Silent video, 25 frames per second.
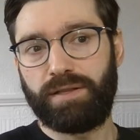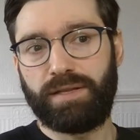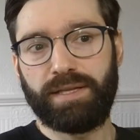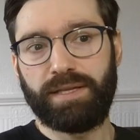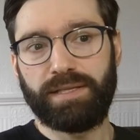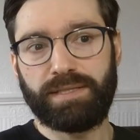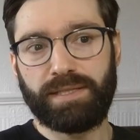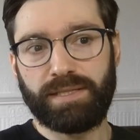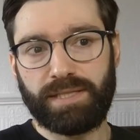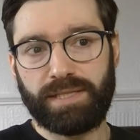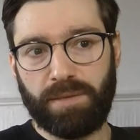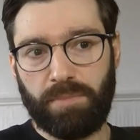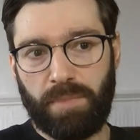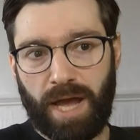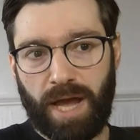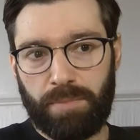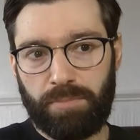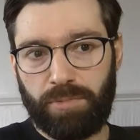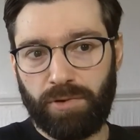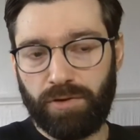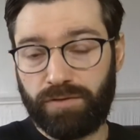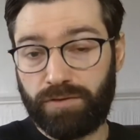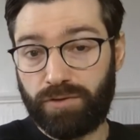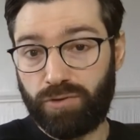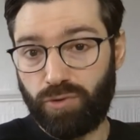This is a map
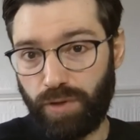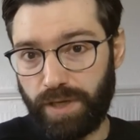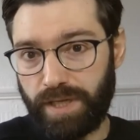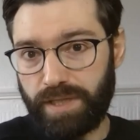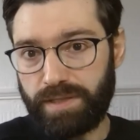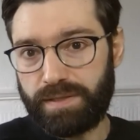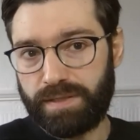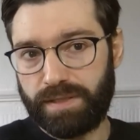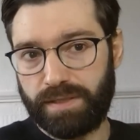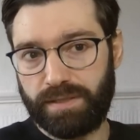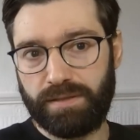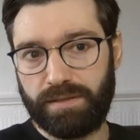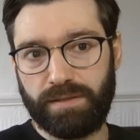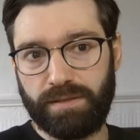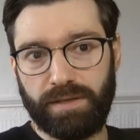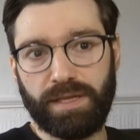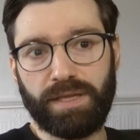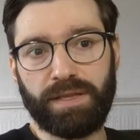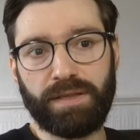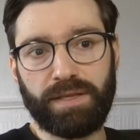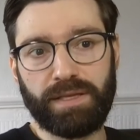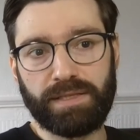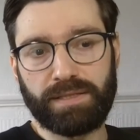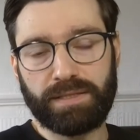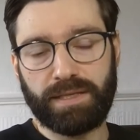of tweets, in, in
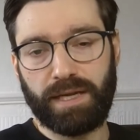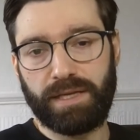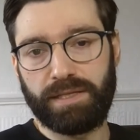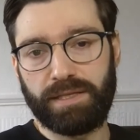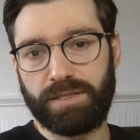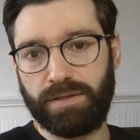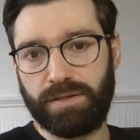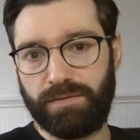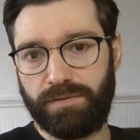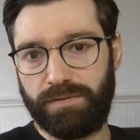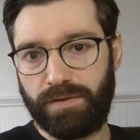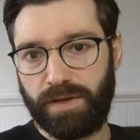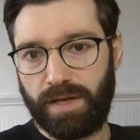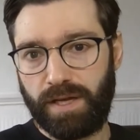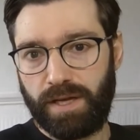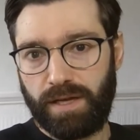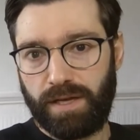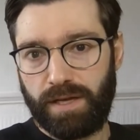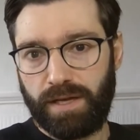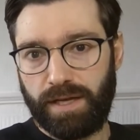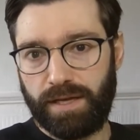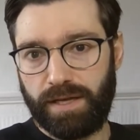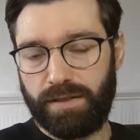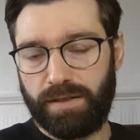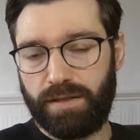this case of
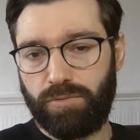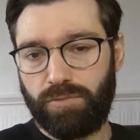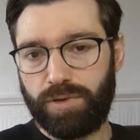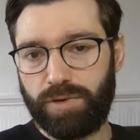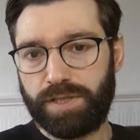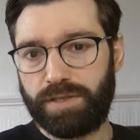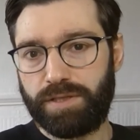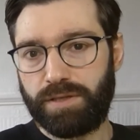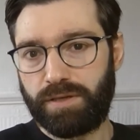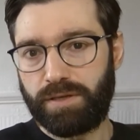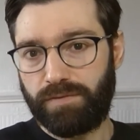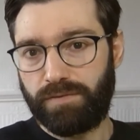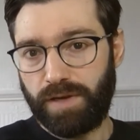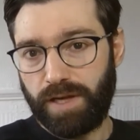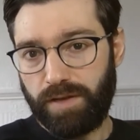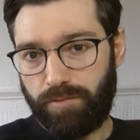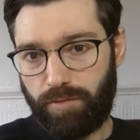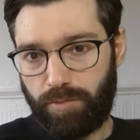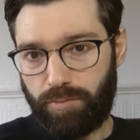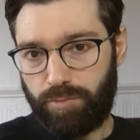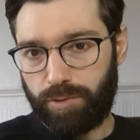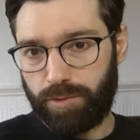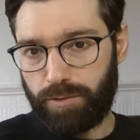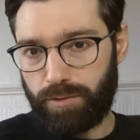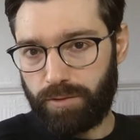in the region of
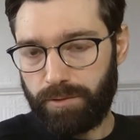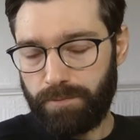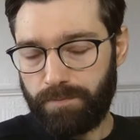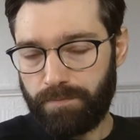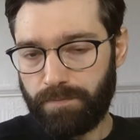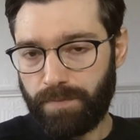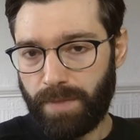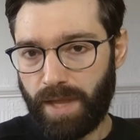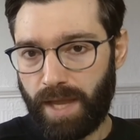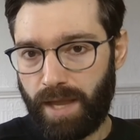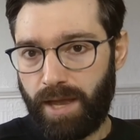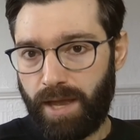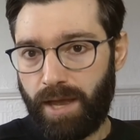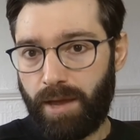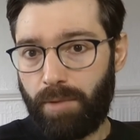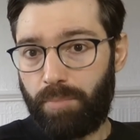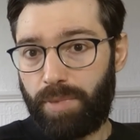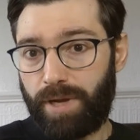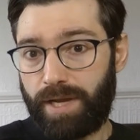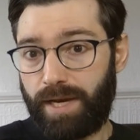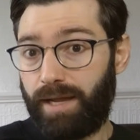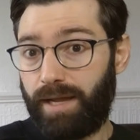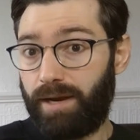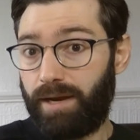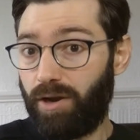Liverpool.
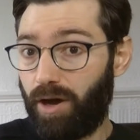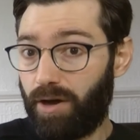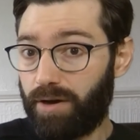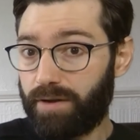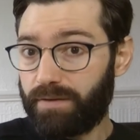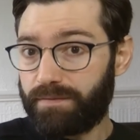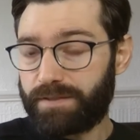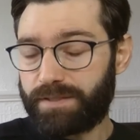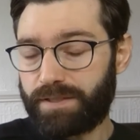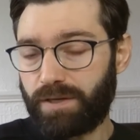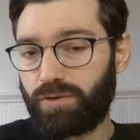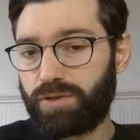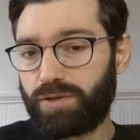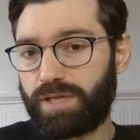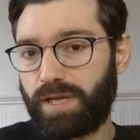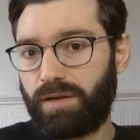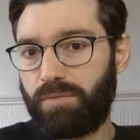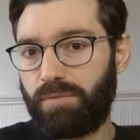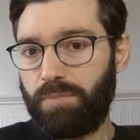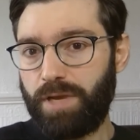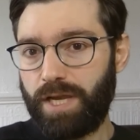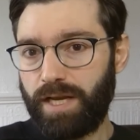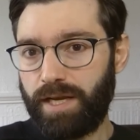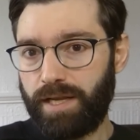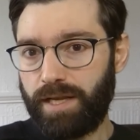But a lot of social
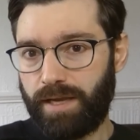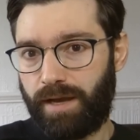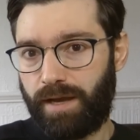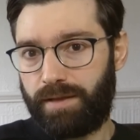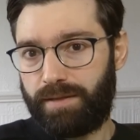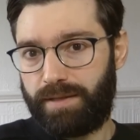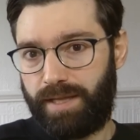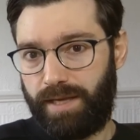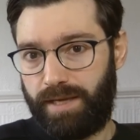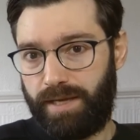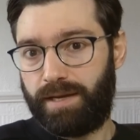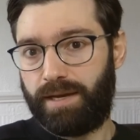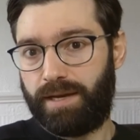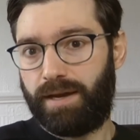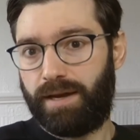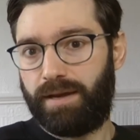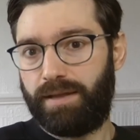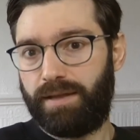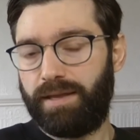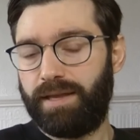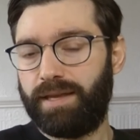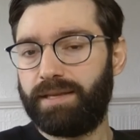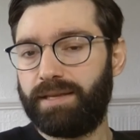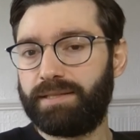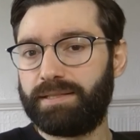media data
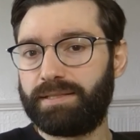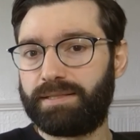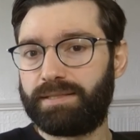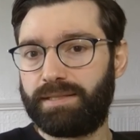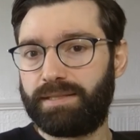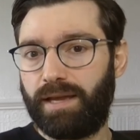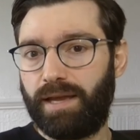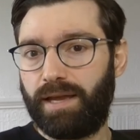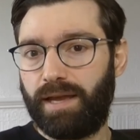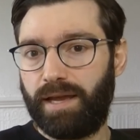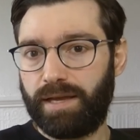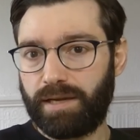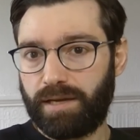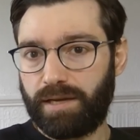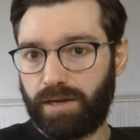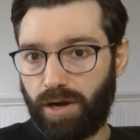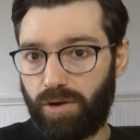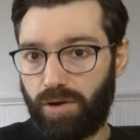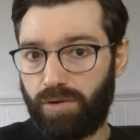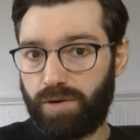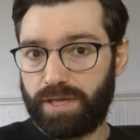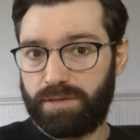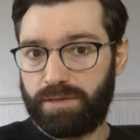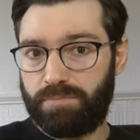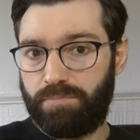is
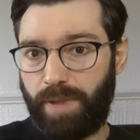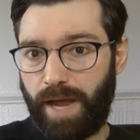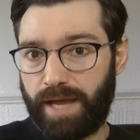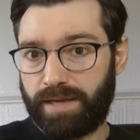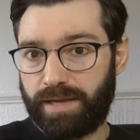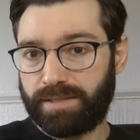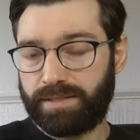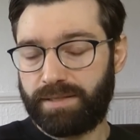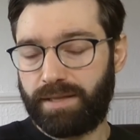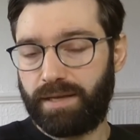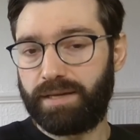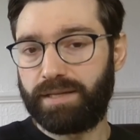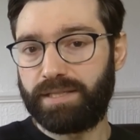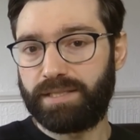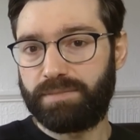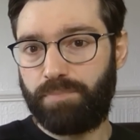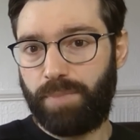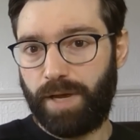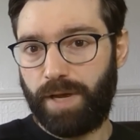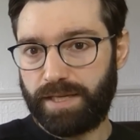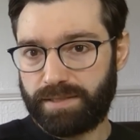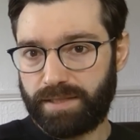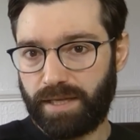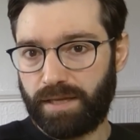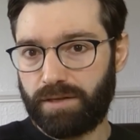encoded best and is
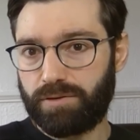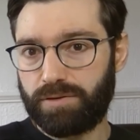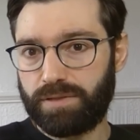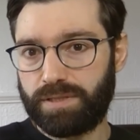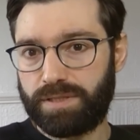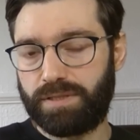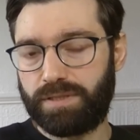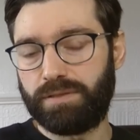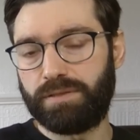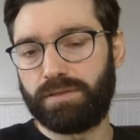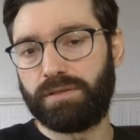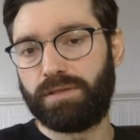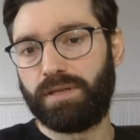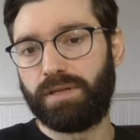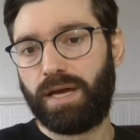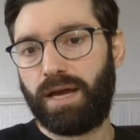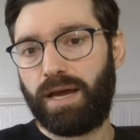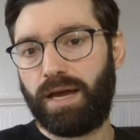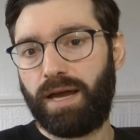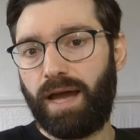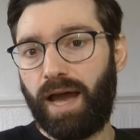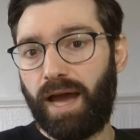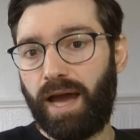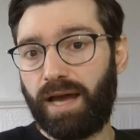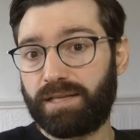best understood
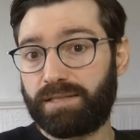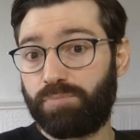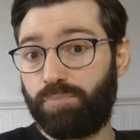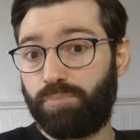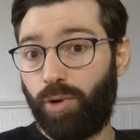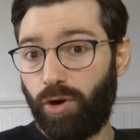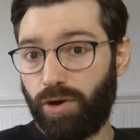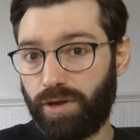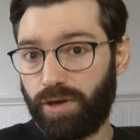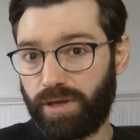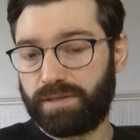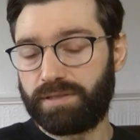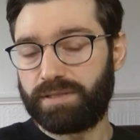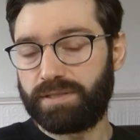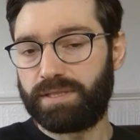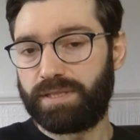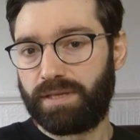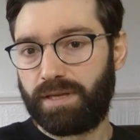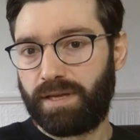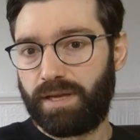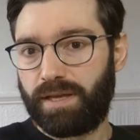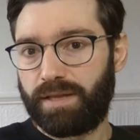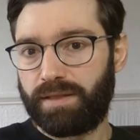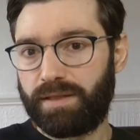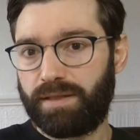as points
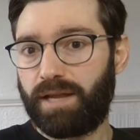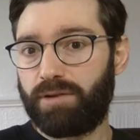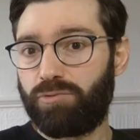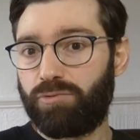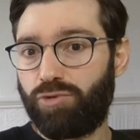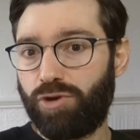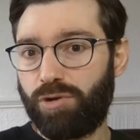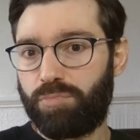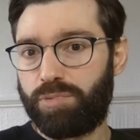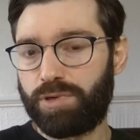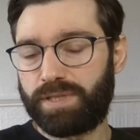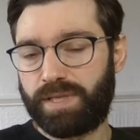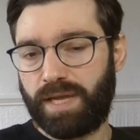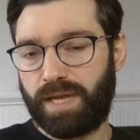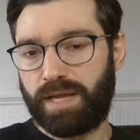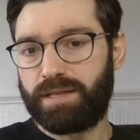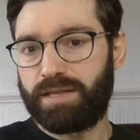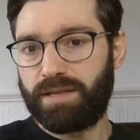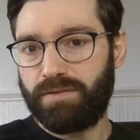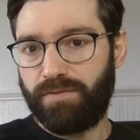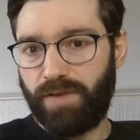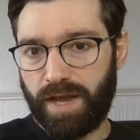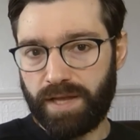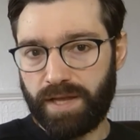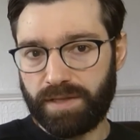that represent
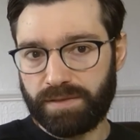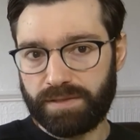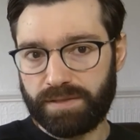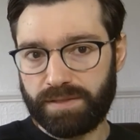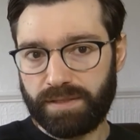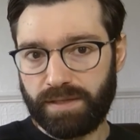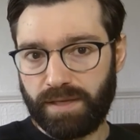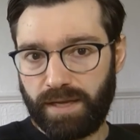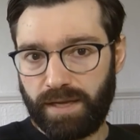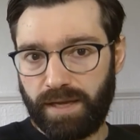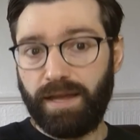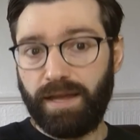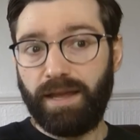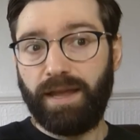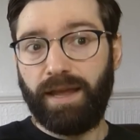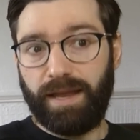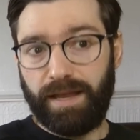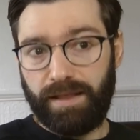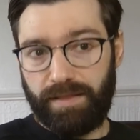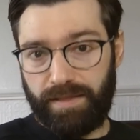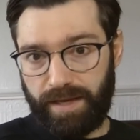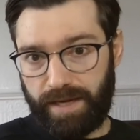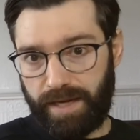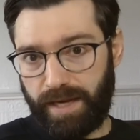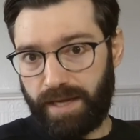events.
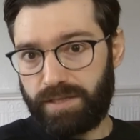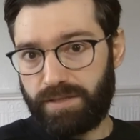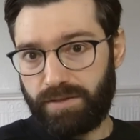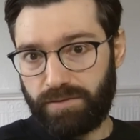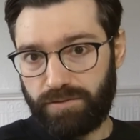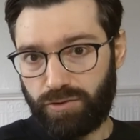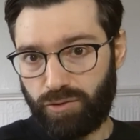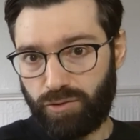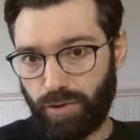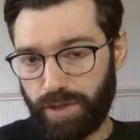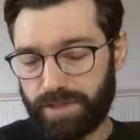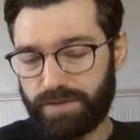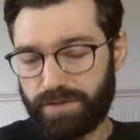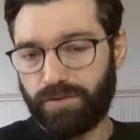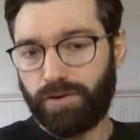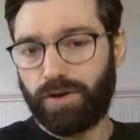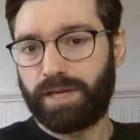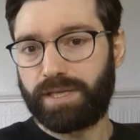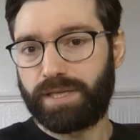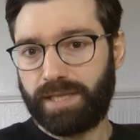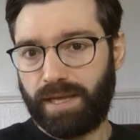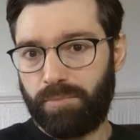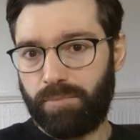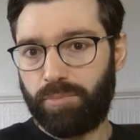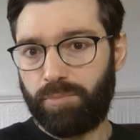In the case of tweets, for
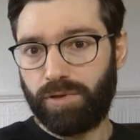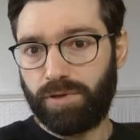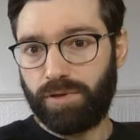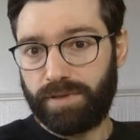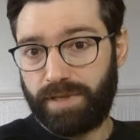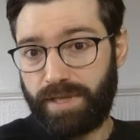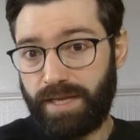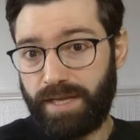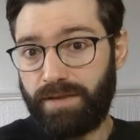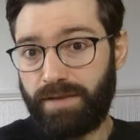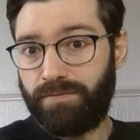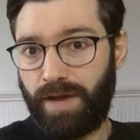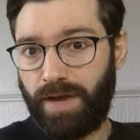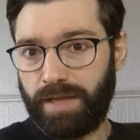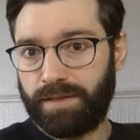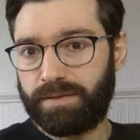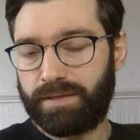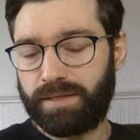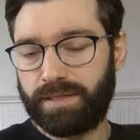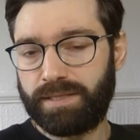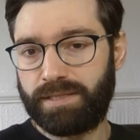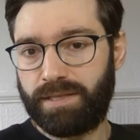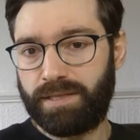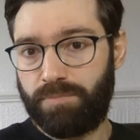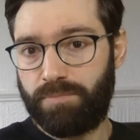example, the event
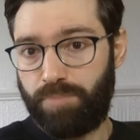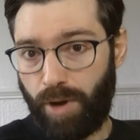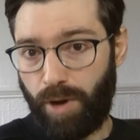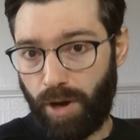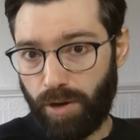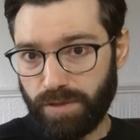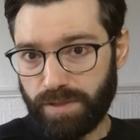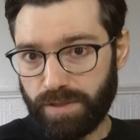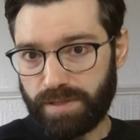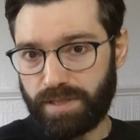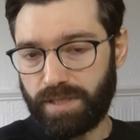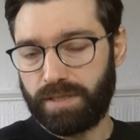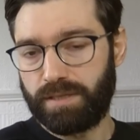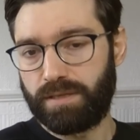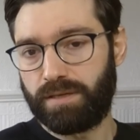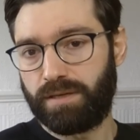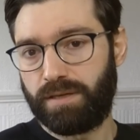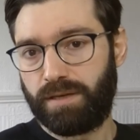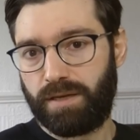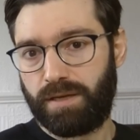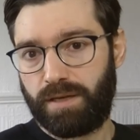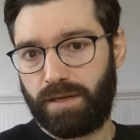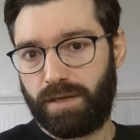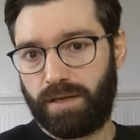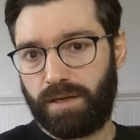is the posting
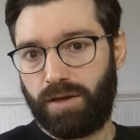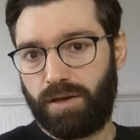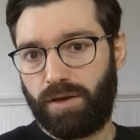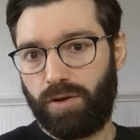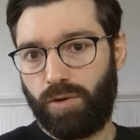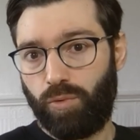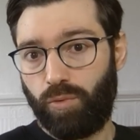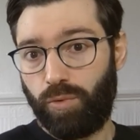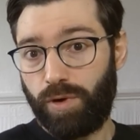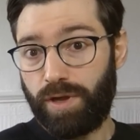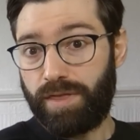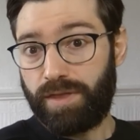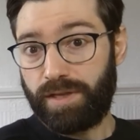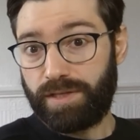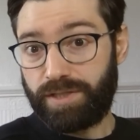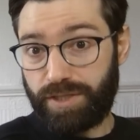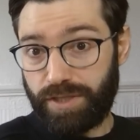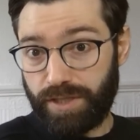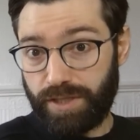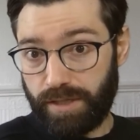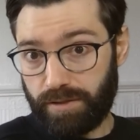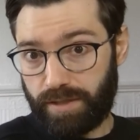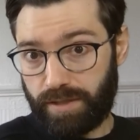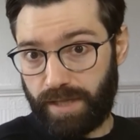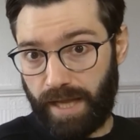with a
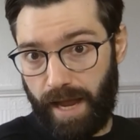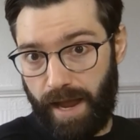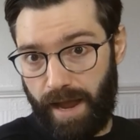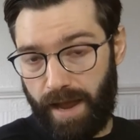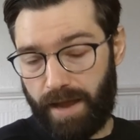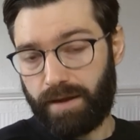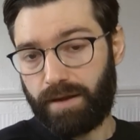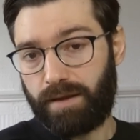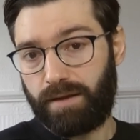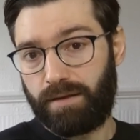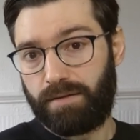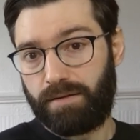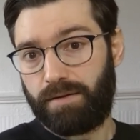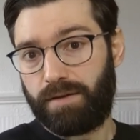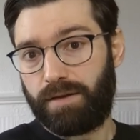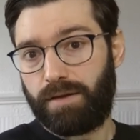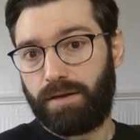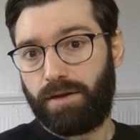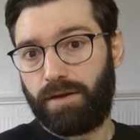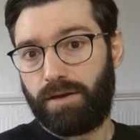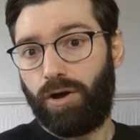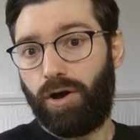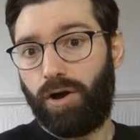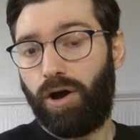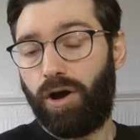geotag
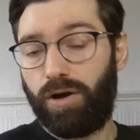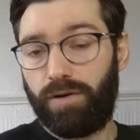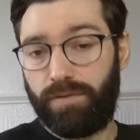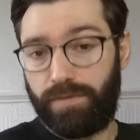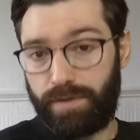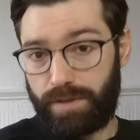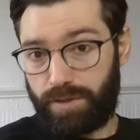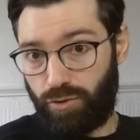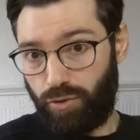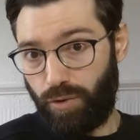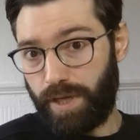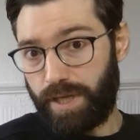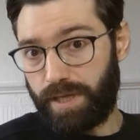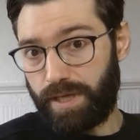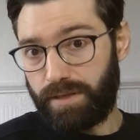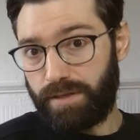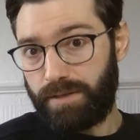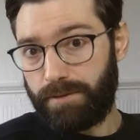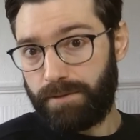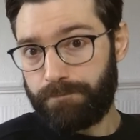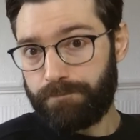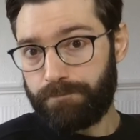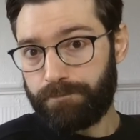of a tweet.